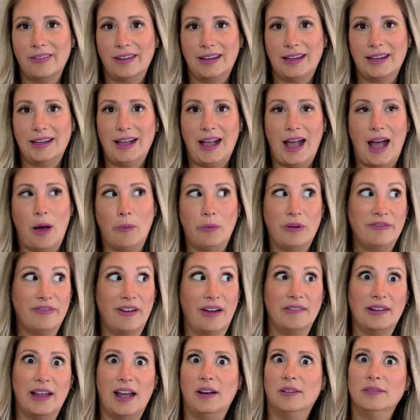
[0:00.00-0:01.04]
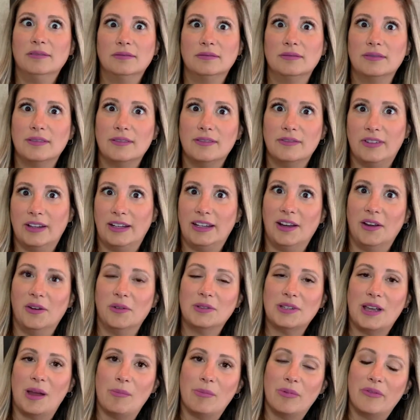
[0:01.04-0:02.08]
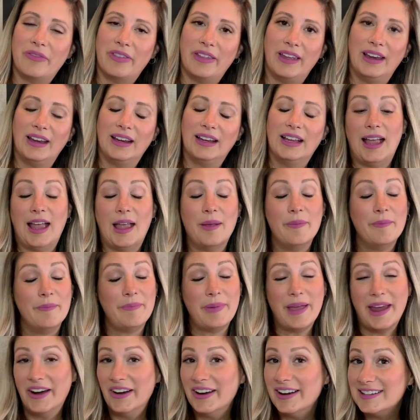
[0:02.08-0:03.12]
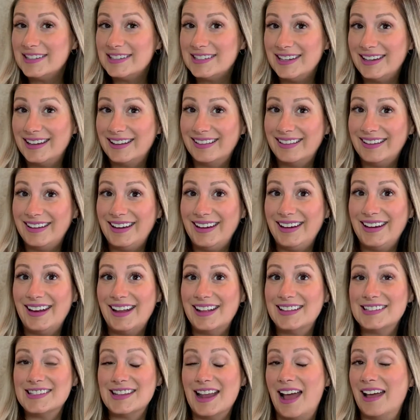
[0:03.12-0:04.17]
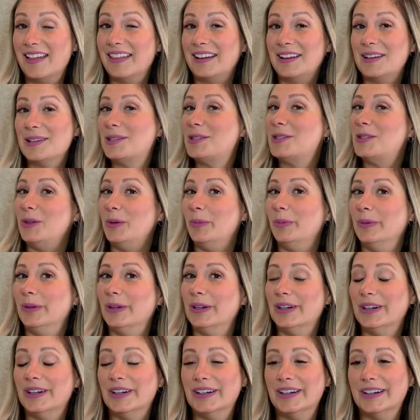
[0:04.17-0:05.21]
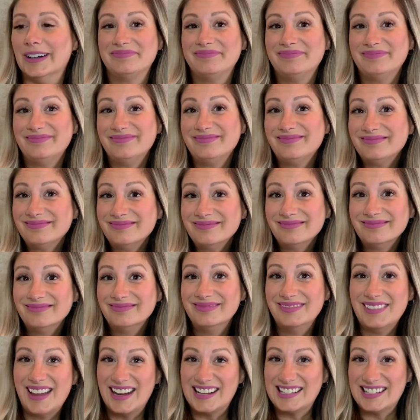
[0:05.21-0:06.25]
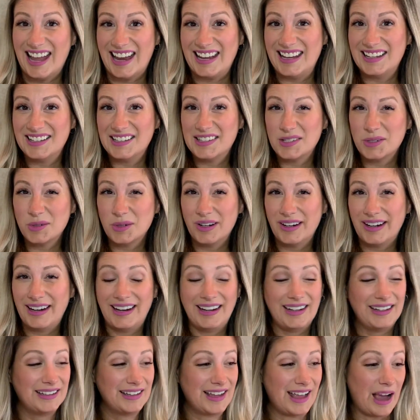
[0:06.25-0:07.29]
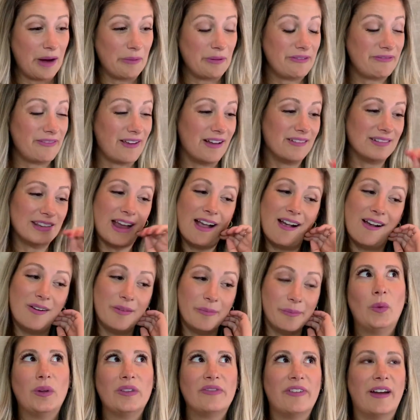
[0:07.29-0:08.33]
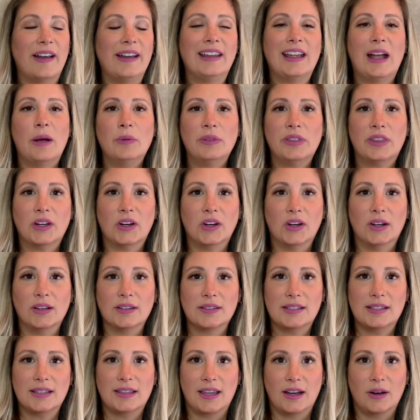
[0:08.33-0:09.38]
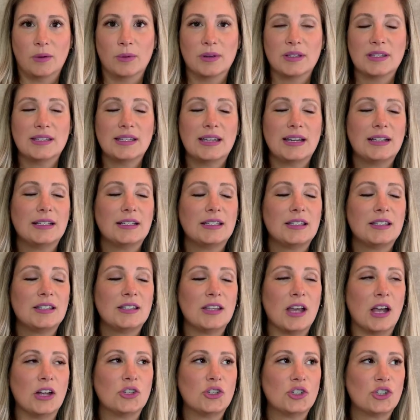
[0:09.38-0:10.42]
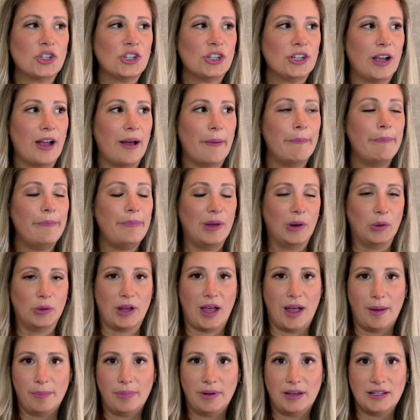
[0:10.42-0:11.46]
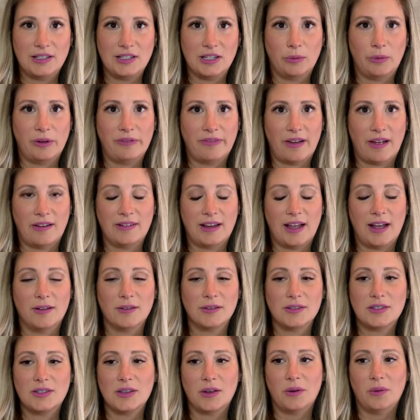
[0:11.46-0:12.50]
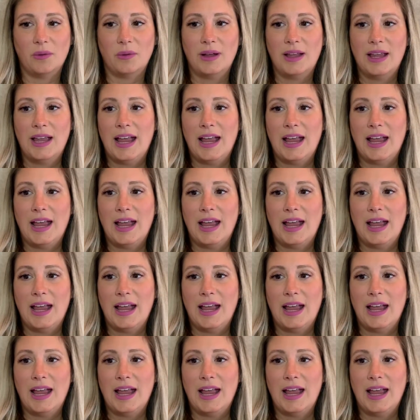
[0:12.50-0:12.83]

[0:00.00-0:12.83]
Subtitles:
like how we found out video type of thing. Embarrassingly, it's not like a super exciting story how we found out. With finding out with the girls, there was like such a build-up until we found out. So